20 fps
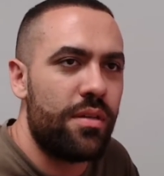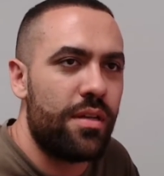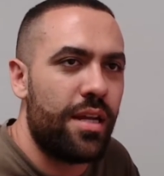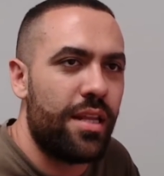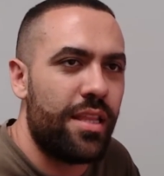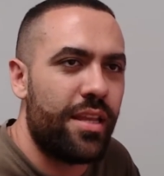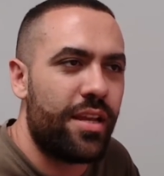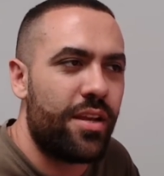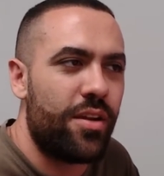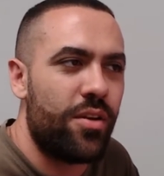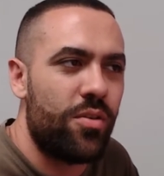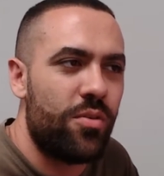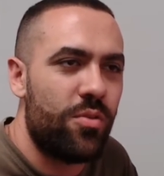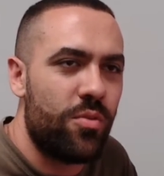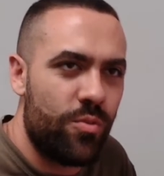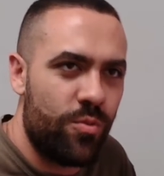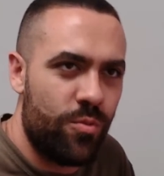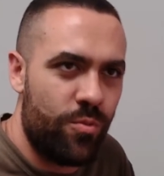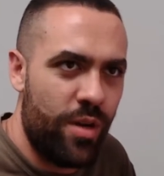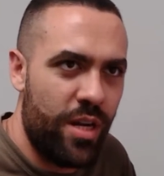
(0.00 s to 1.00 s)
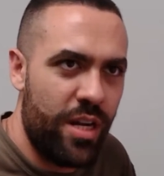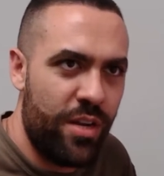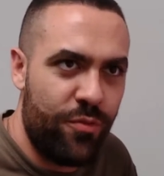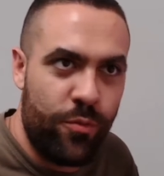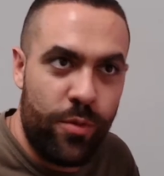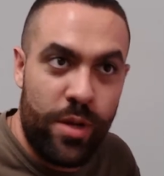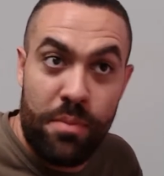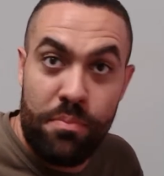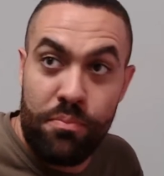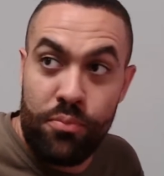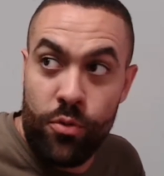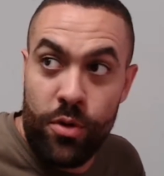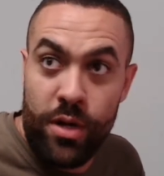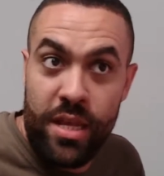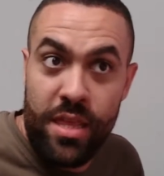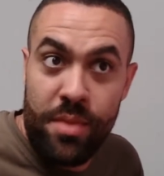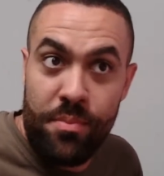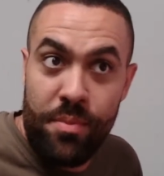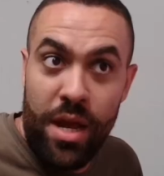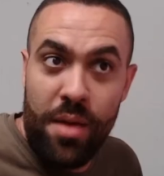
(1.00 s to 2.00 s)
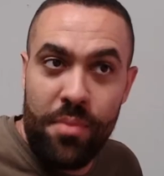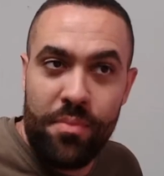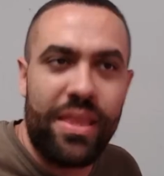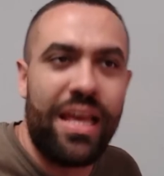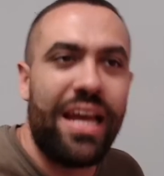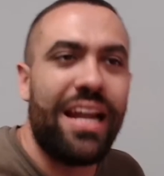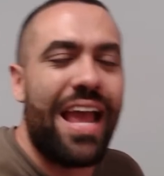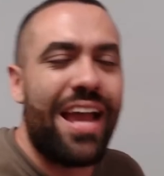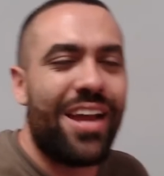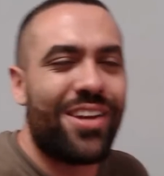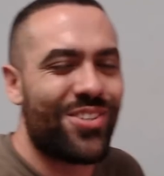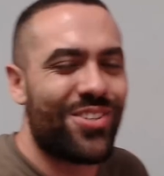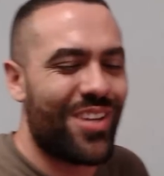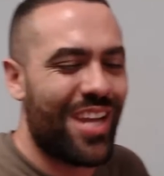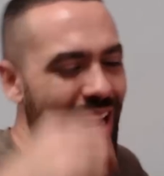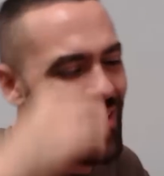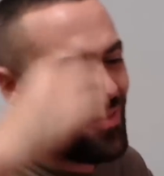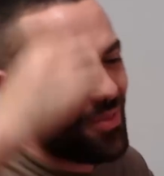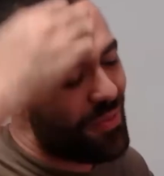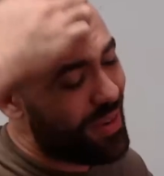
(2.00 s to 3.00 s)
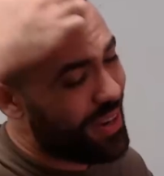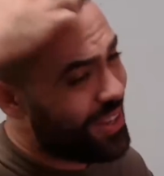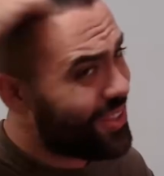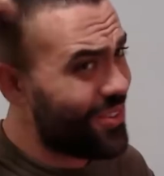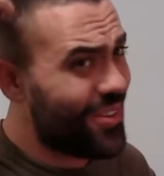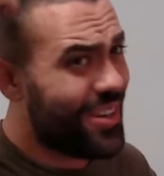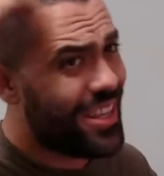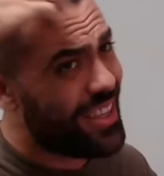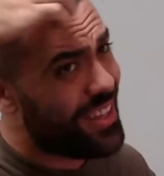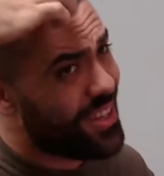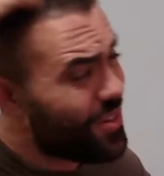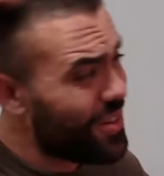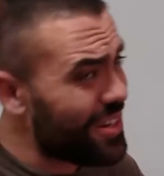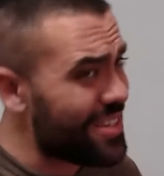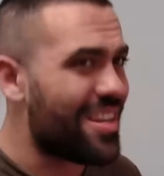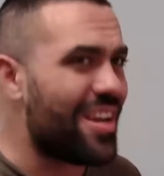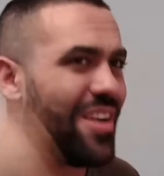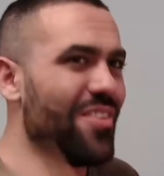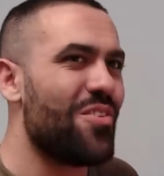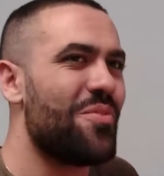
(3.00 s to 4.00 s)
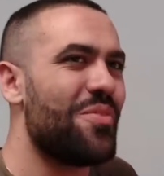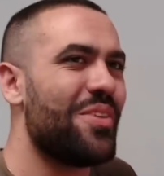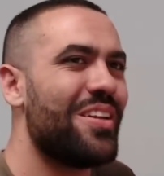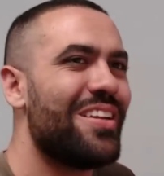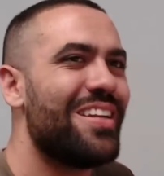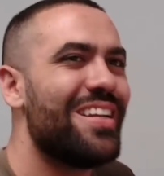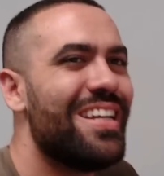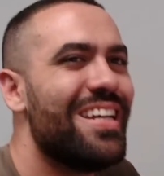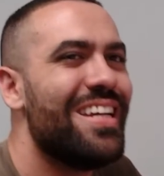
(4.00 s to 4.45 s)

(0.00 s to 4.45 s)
And they go, what if we pretty them up? That actually happened, by the way. The U.S. government.